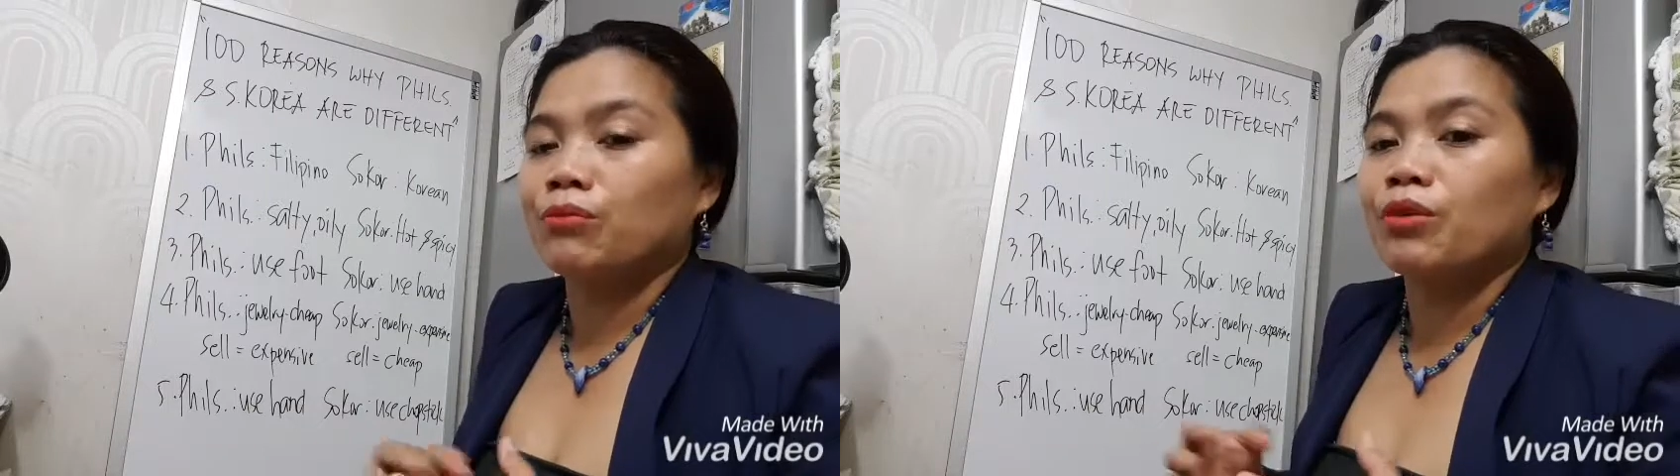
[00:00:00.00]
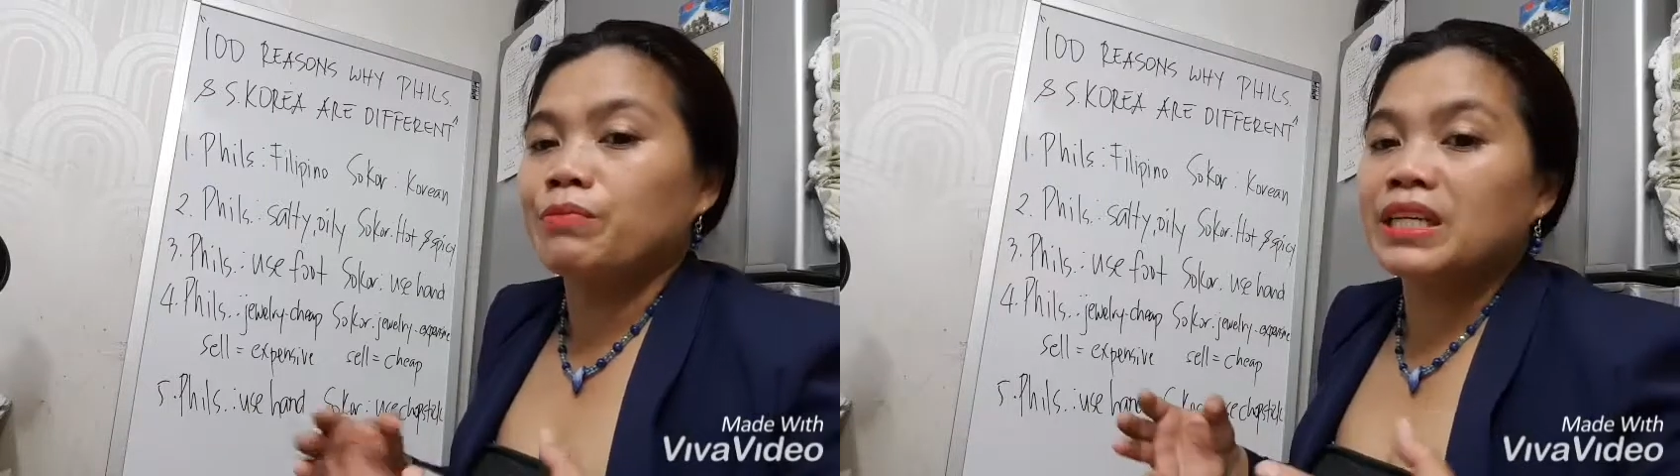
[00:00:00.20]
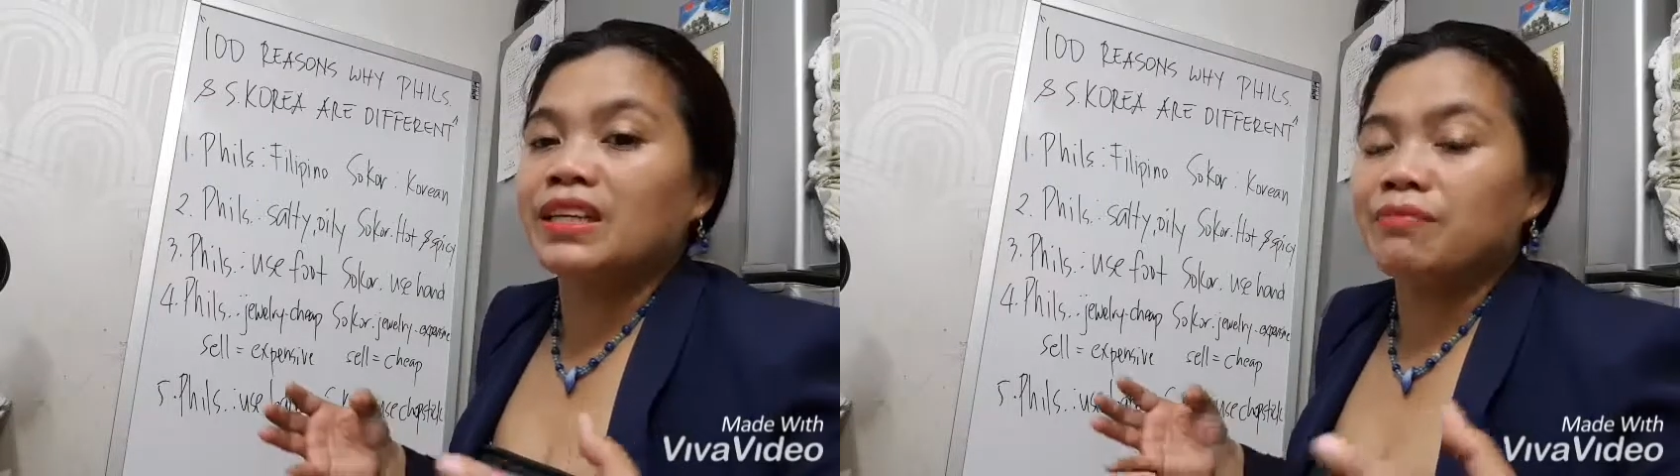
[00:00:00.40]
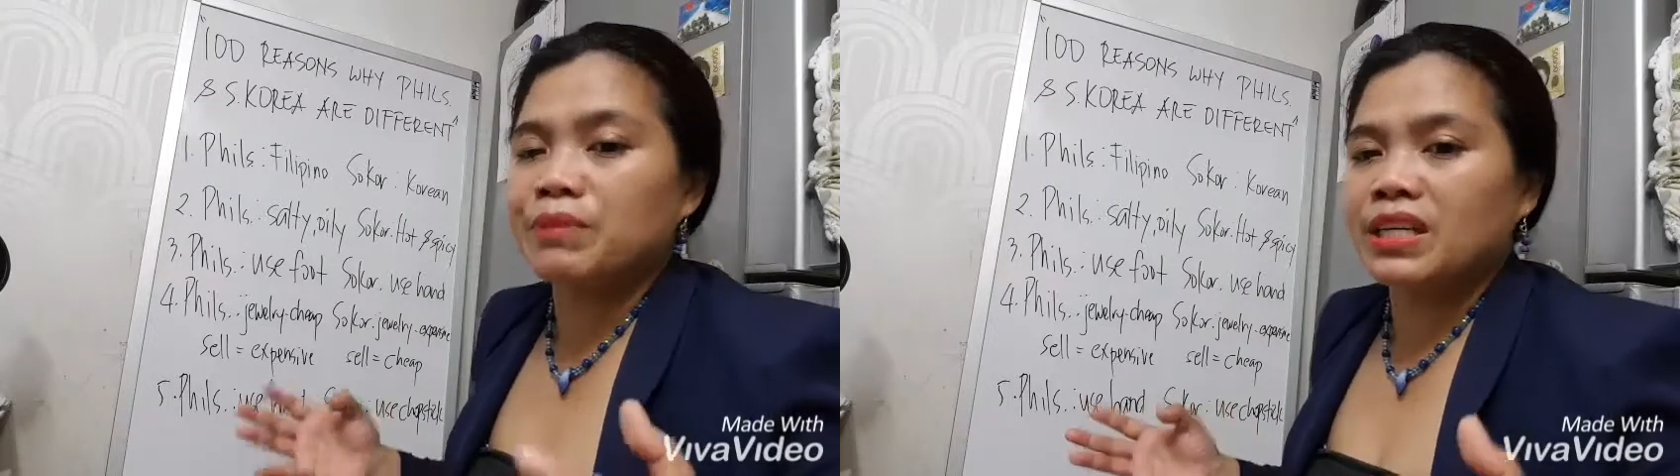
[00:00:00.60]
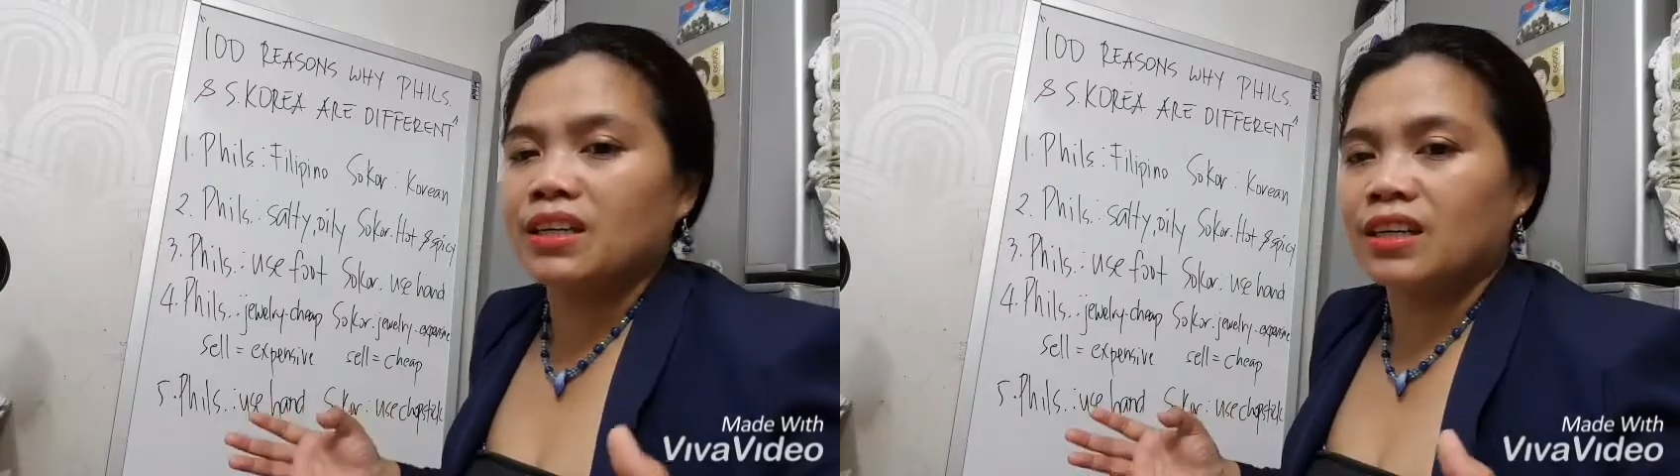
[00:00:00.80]
more bigger and
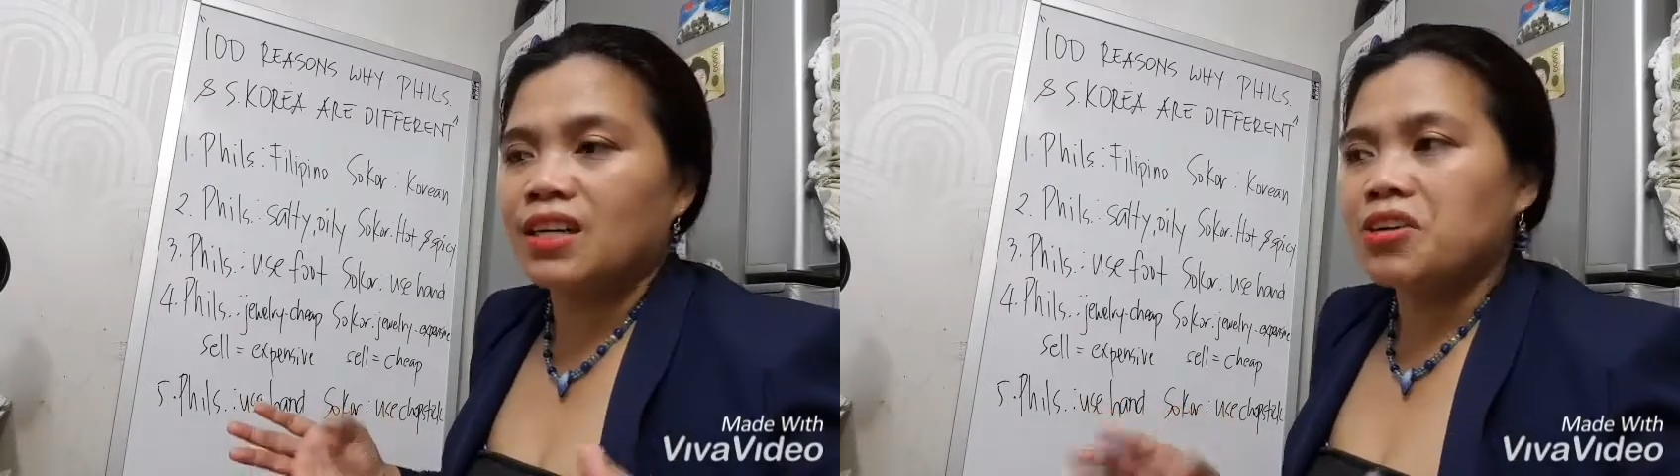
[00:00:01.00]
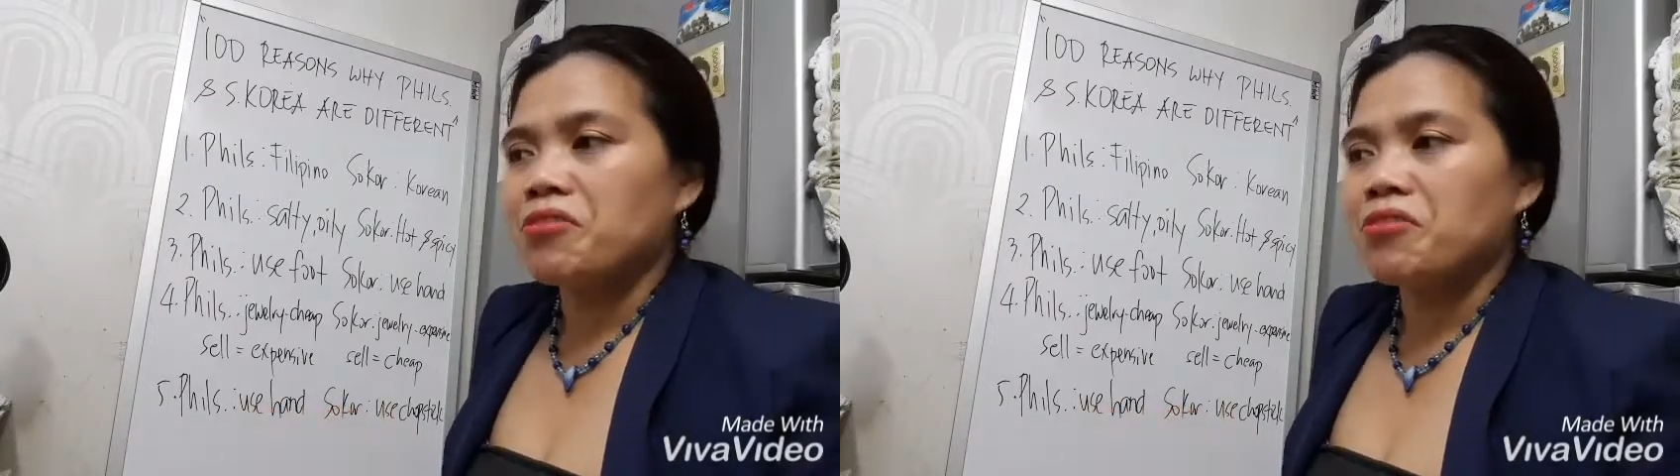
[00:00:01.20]
bigger.